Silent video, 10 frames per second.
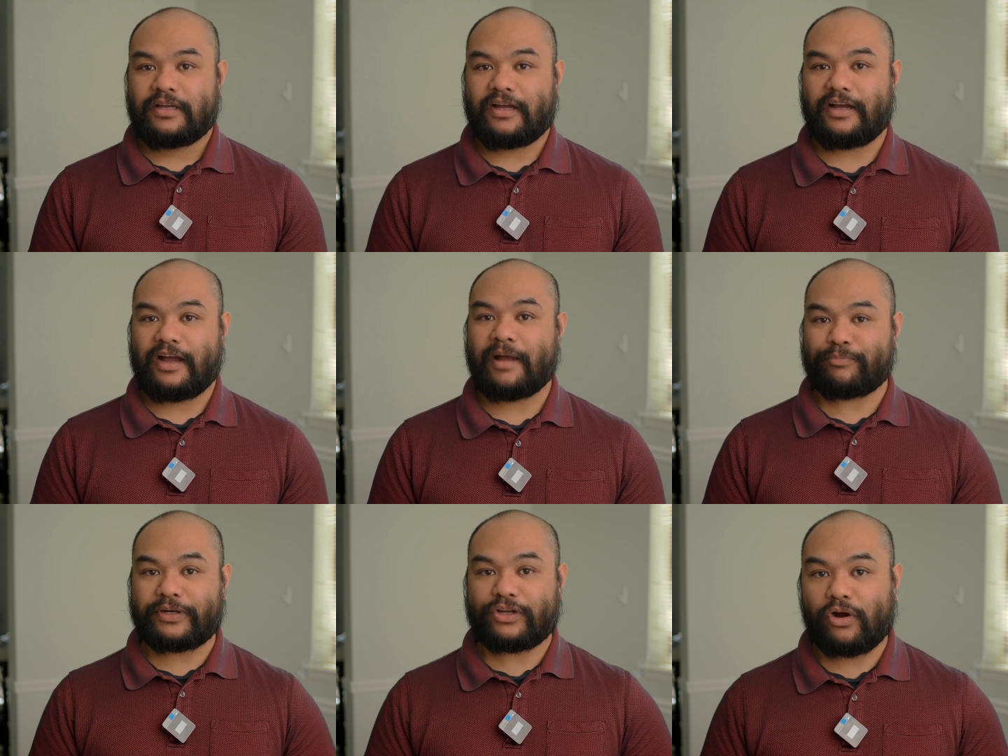I'm
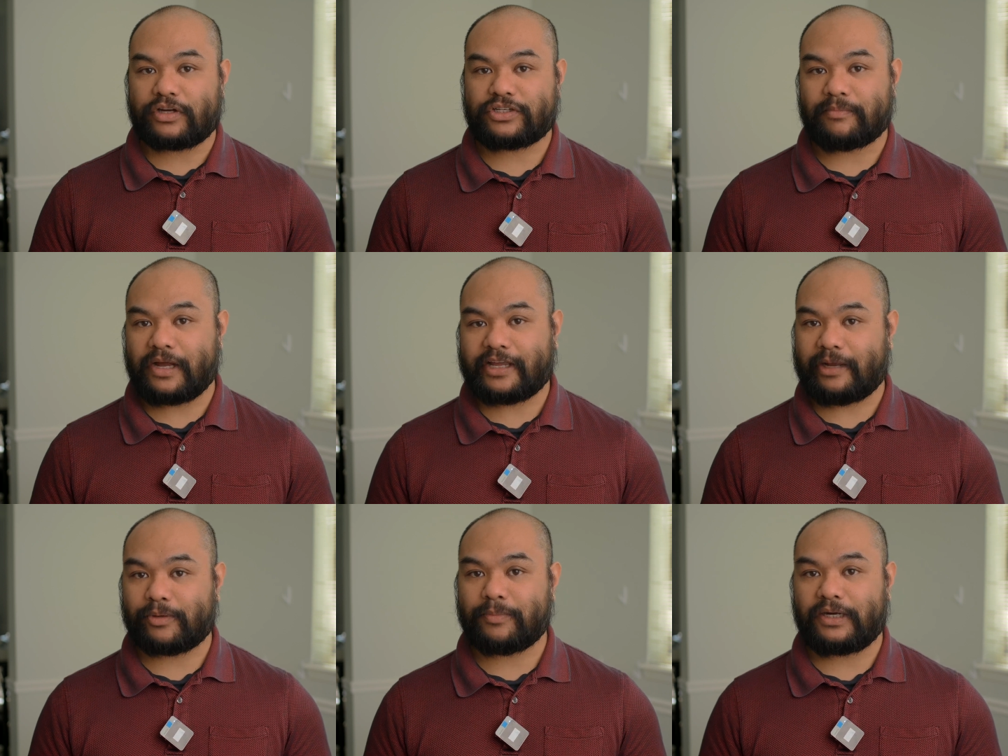pretty harsh on my
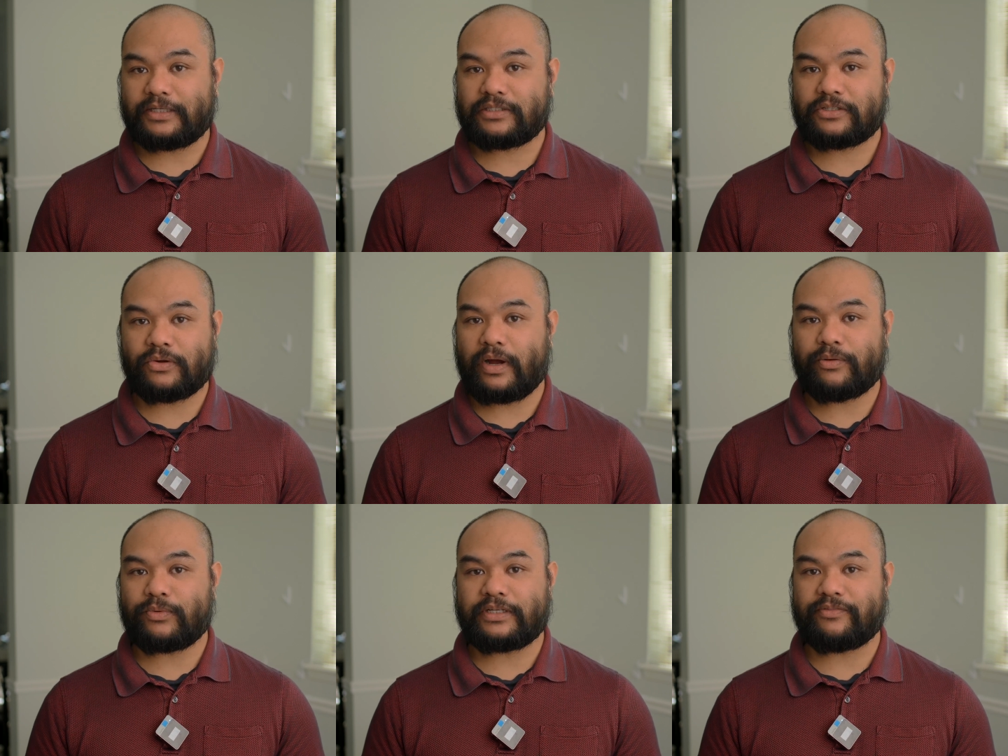camera bodies, so I
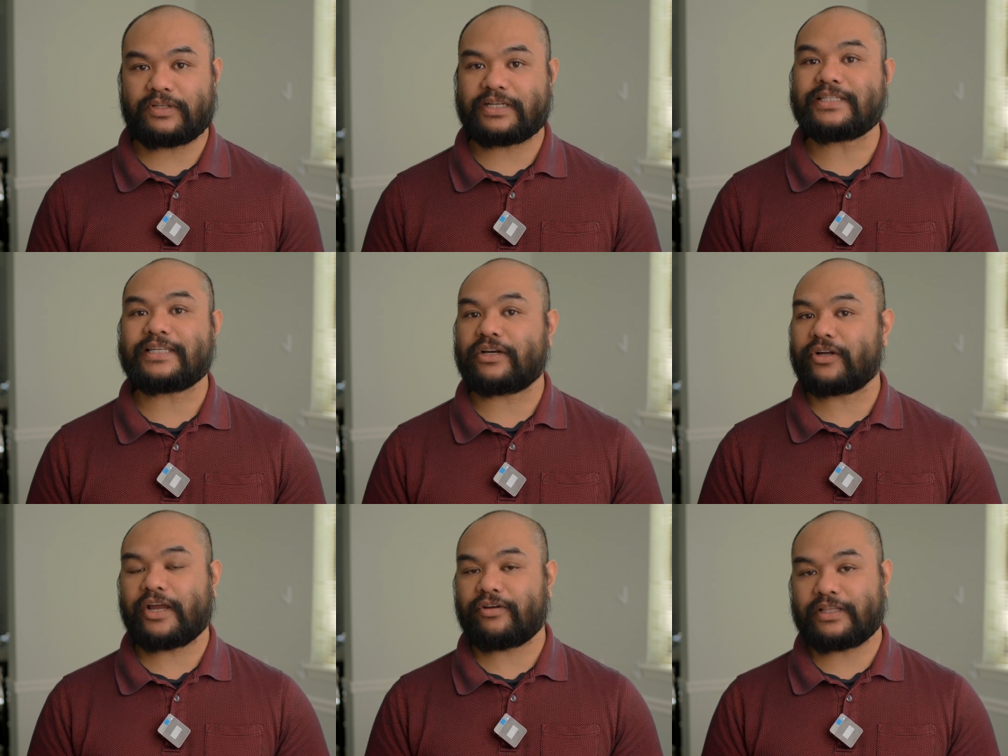wouldn't even consider
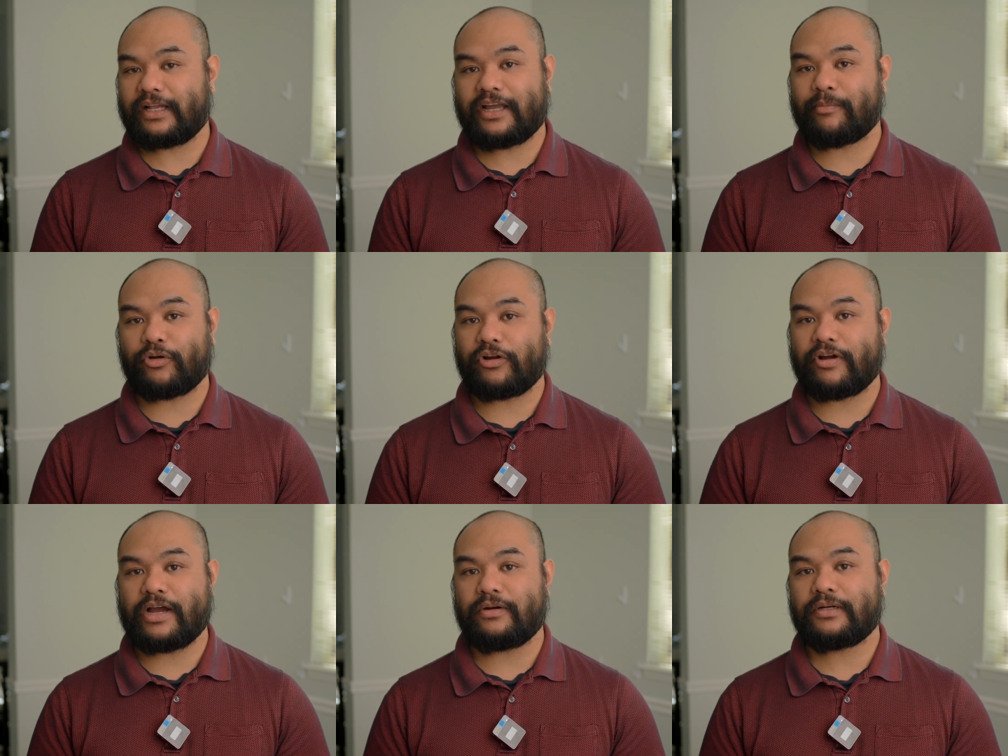carrying that camera
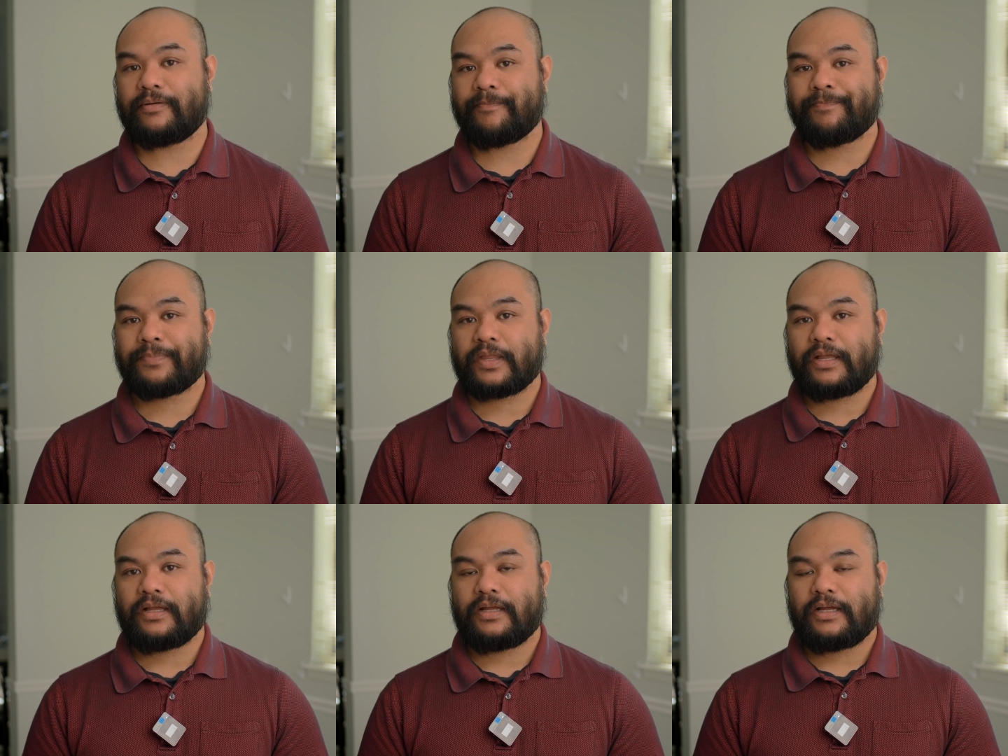
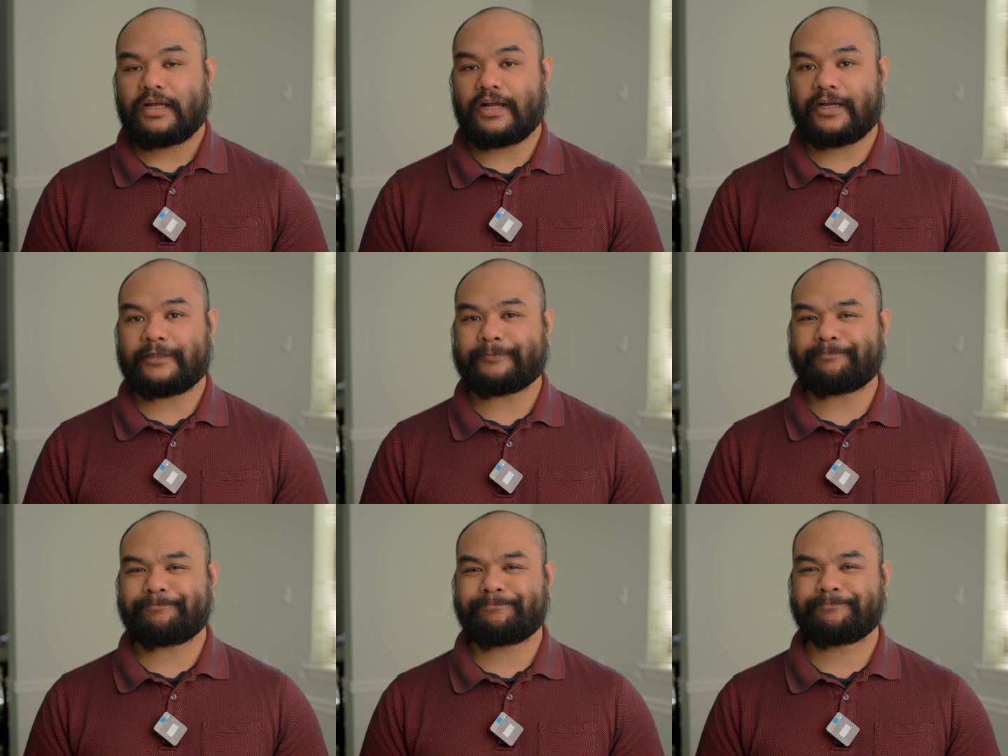
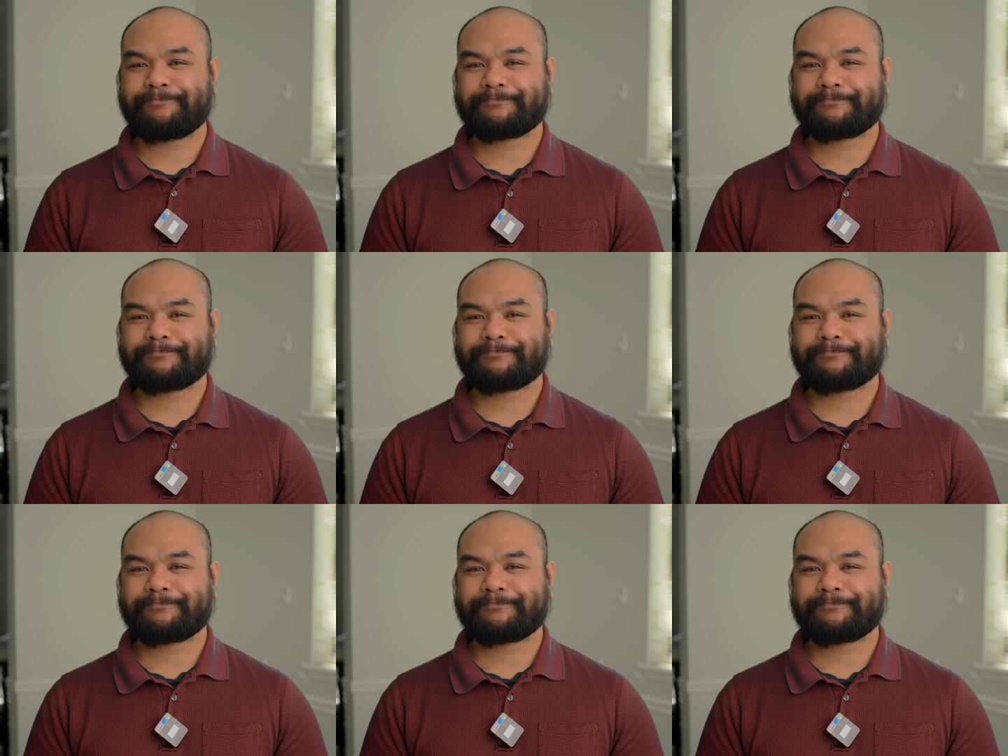around.